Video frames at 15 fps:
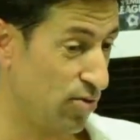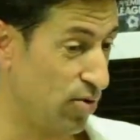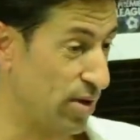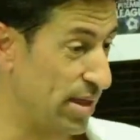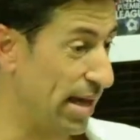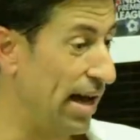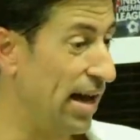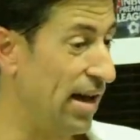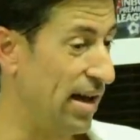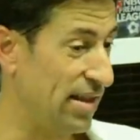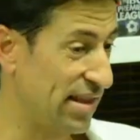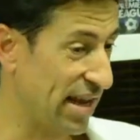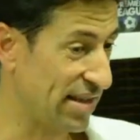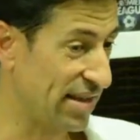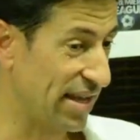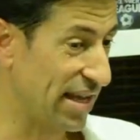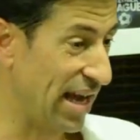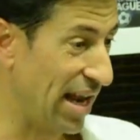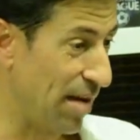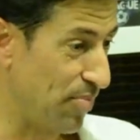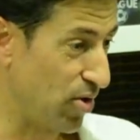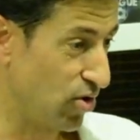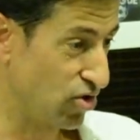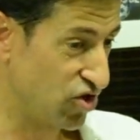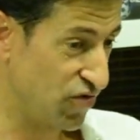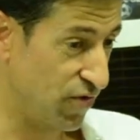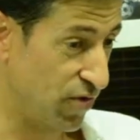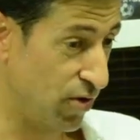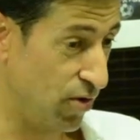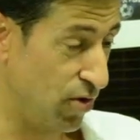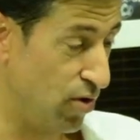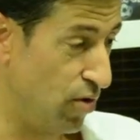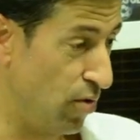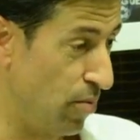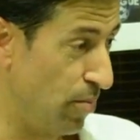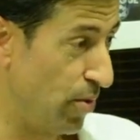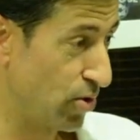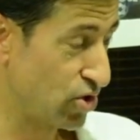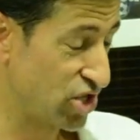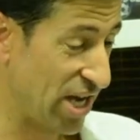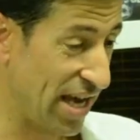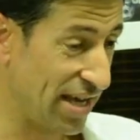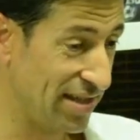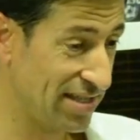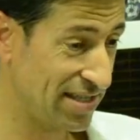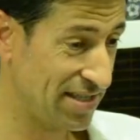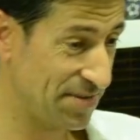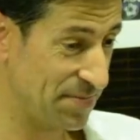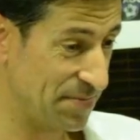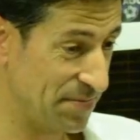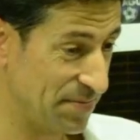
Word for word: with a tactical approach from both sides.